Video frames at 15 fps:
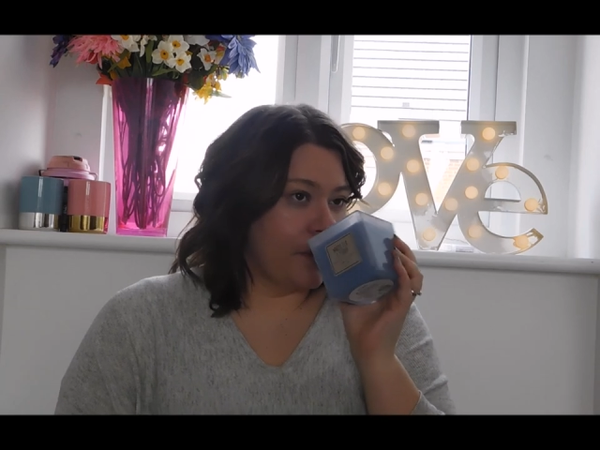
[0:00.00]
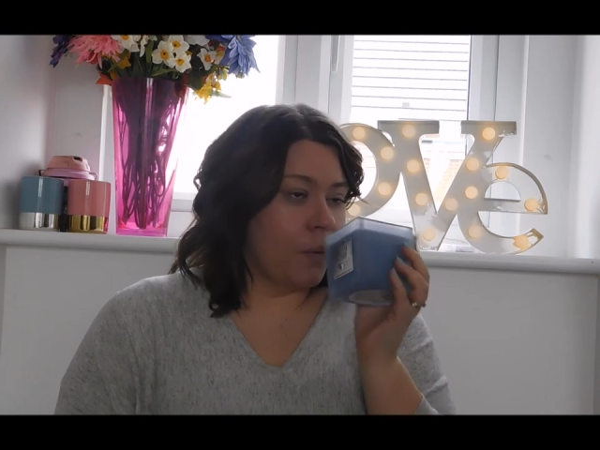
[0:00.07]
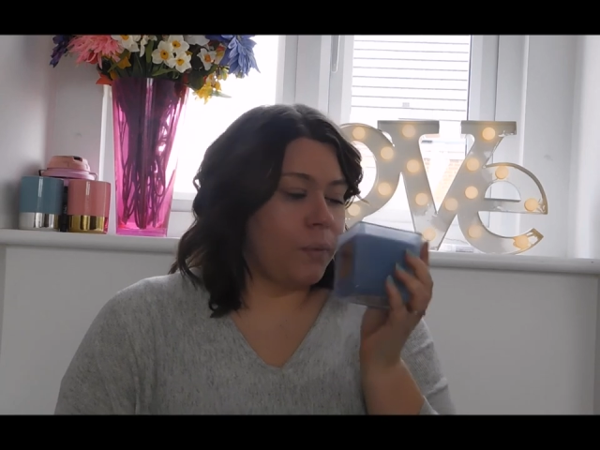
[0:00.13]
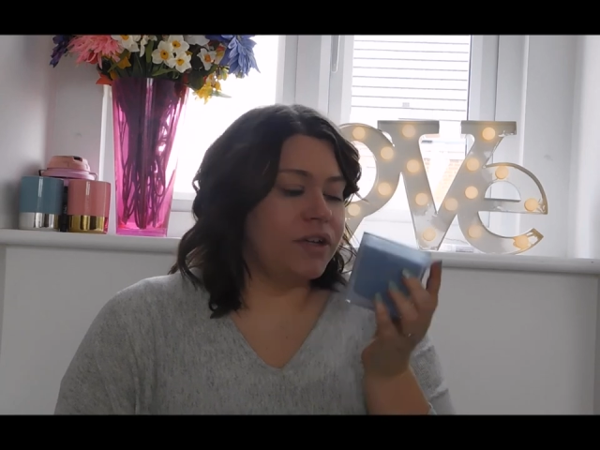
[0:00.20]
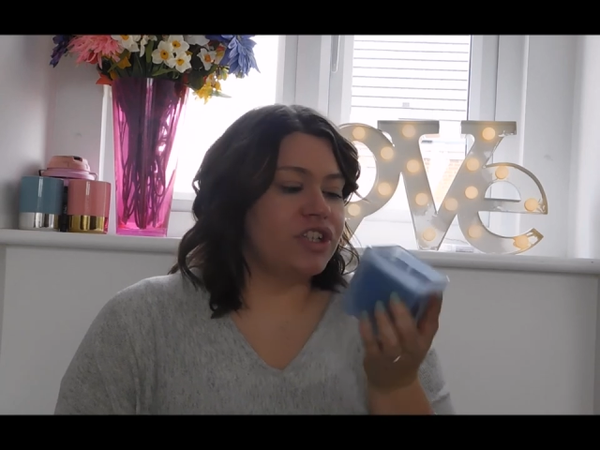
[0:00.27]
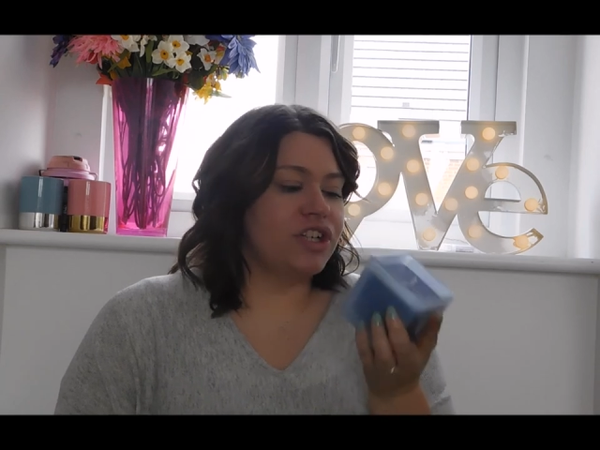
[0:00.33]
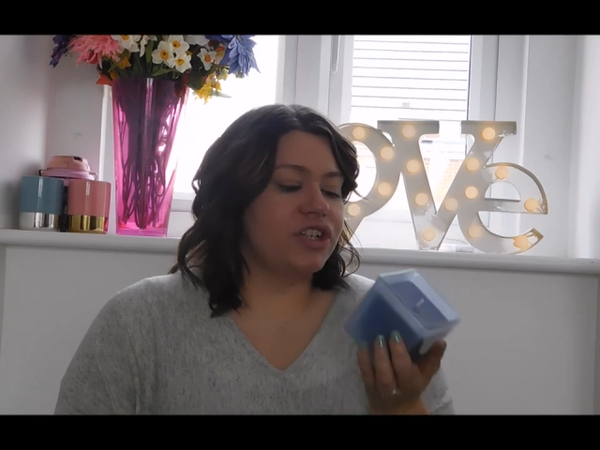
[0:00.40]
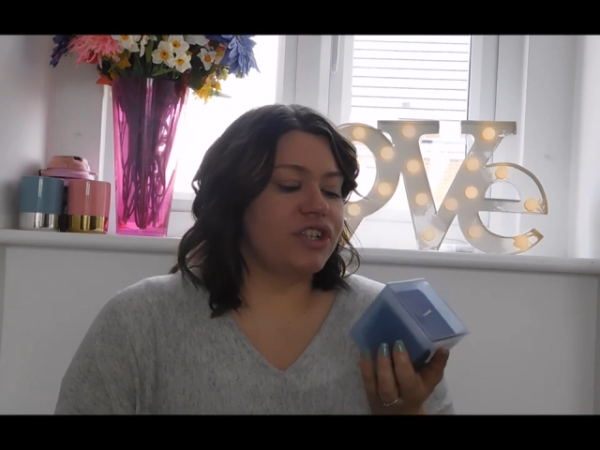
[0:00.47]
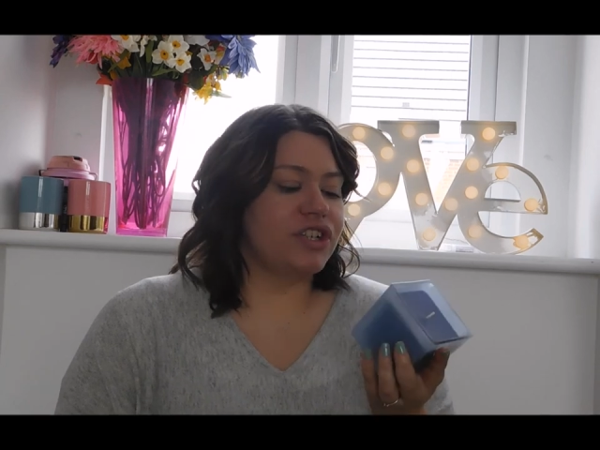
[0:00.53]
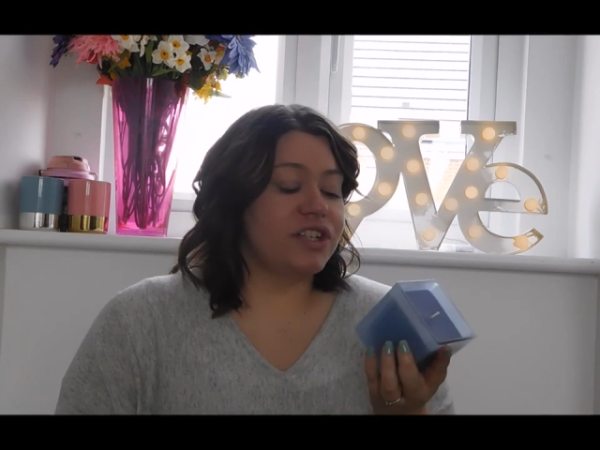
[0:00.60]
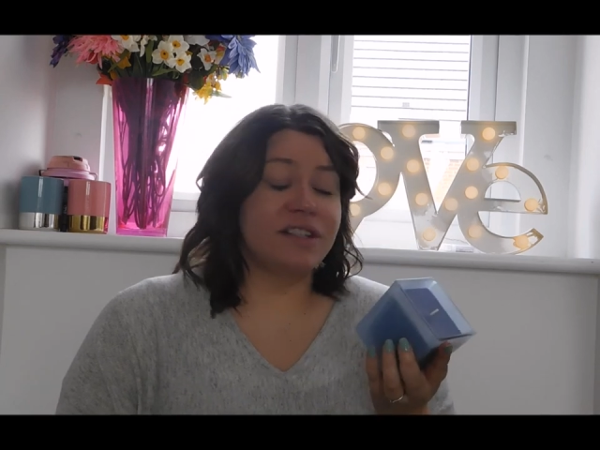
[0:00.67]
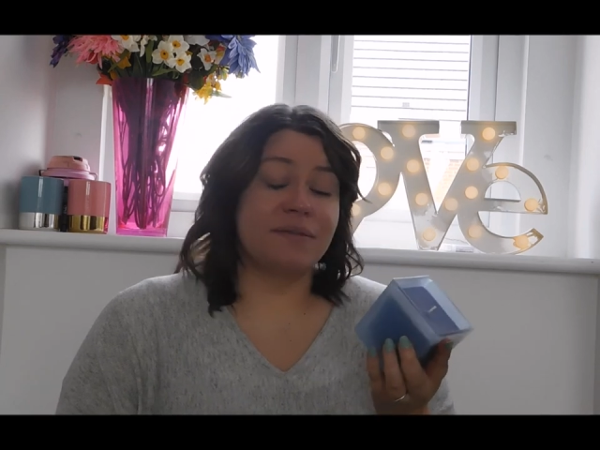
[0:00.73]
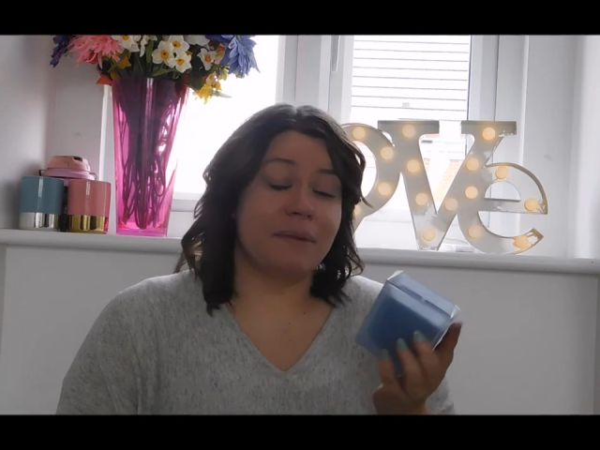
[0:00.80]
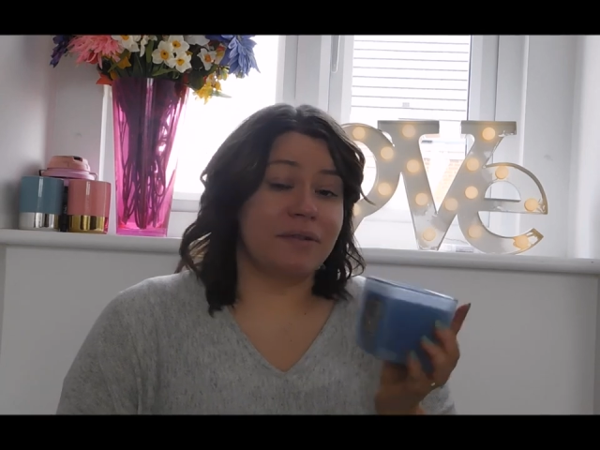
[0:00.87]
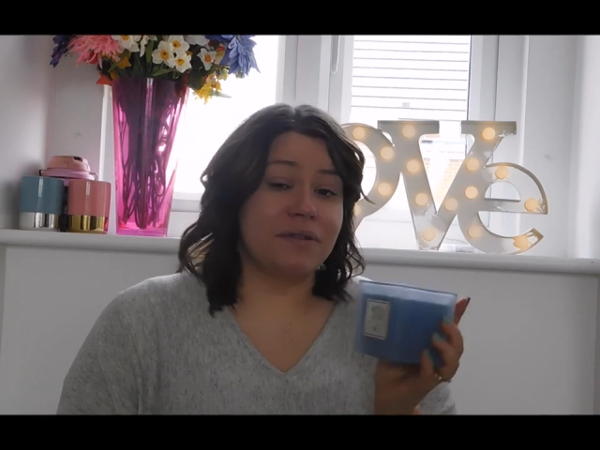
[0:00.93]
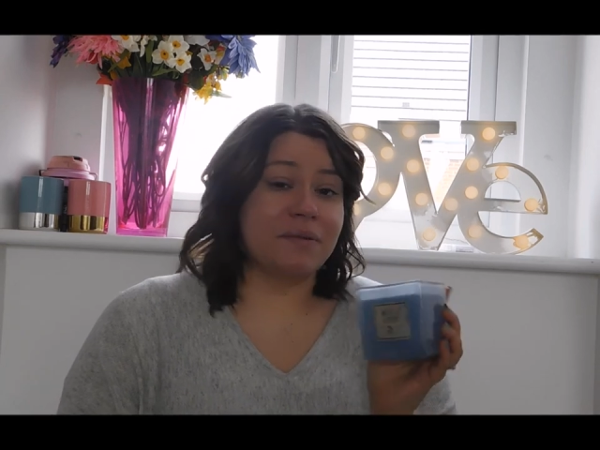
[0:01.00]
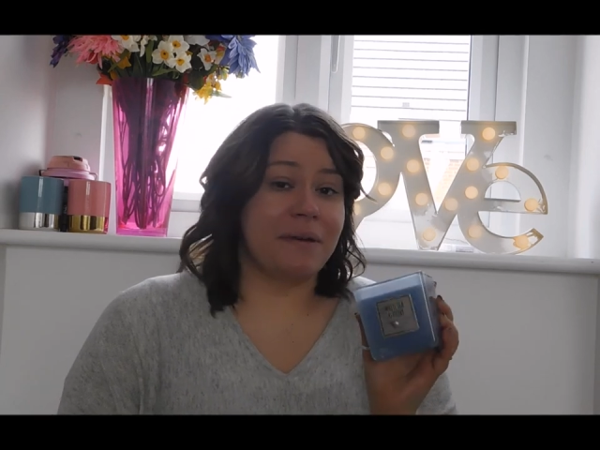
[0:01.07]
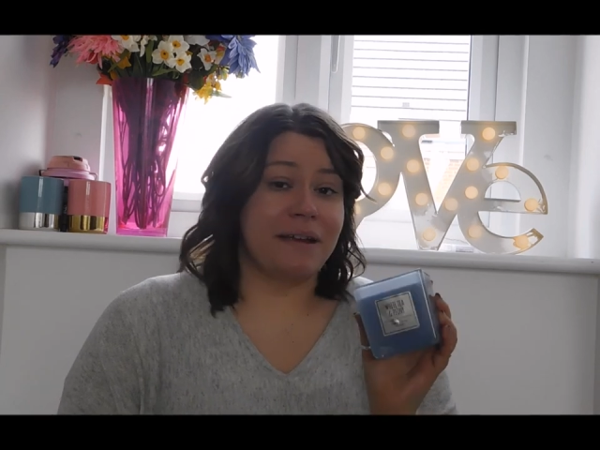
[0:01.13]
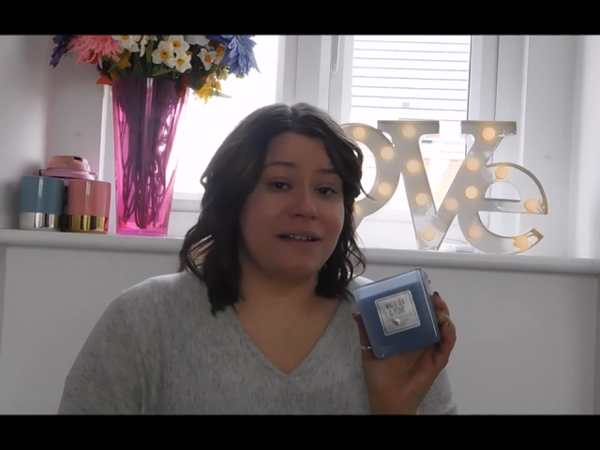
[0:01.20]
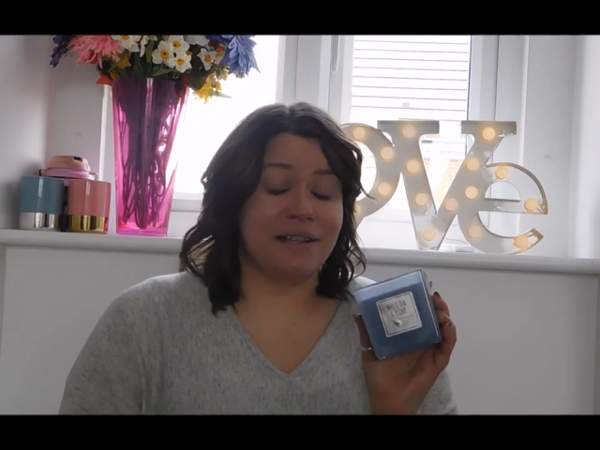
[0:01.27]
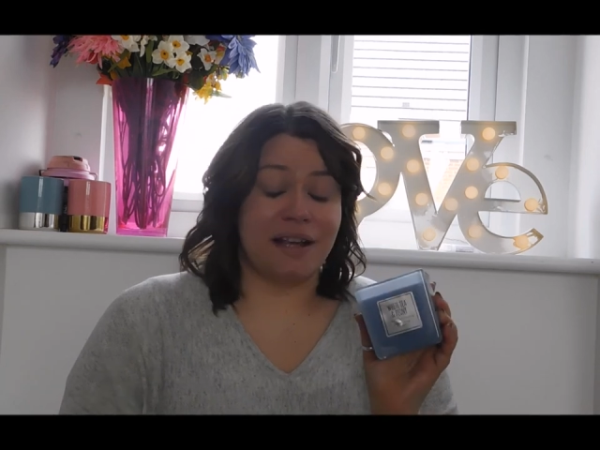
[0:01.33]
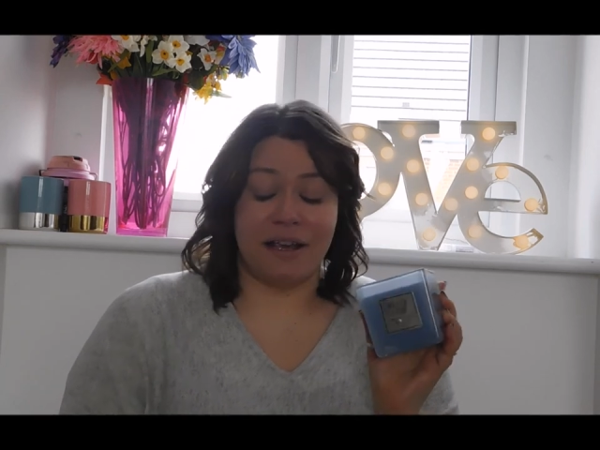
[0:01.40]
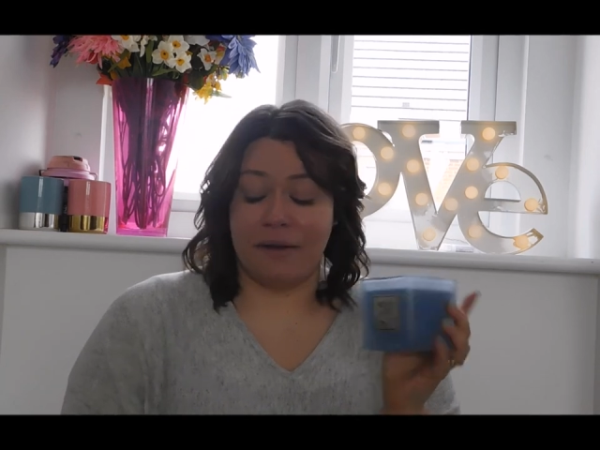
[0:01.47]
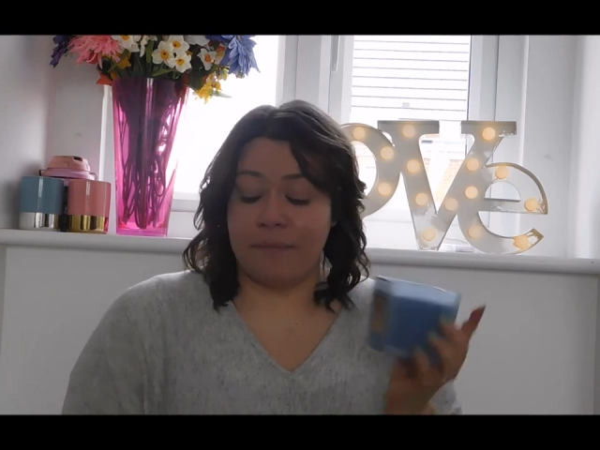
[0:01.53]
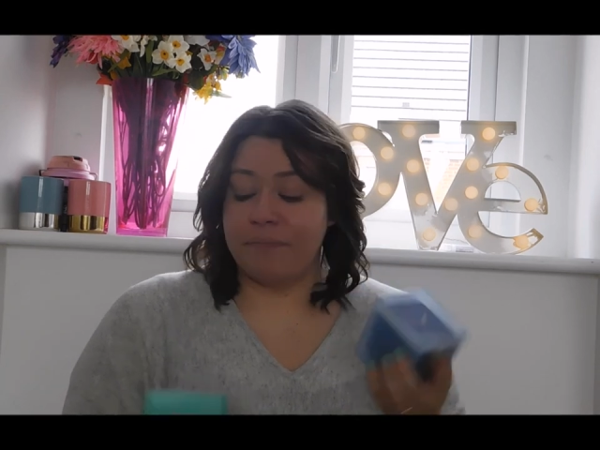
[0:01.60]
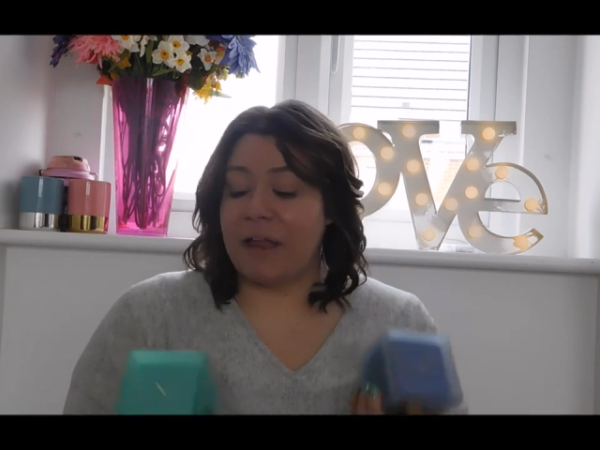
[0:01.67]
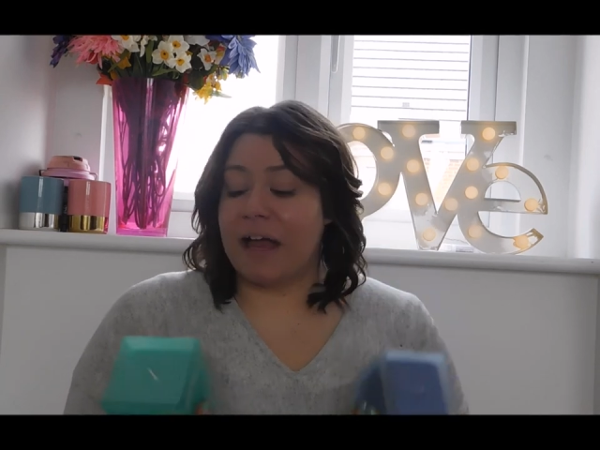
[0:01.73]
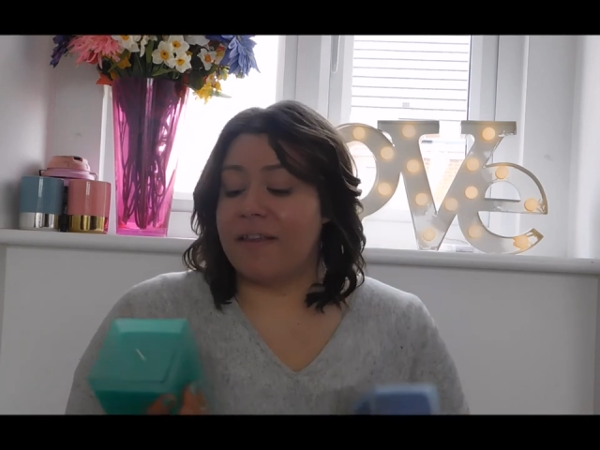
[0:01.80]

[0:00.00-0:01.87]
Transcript: which just smells amazing.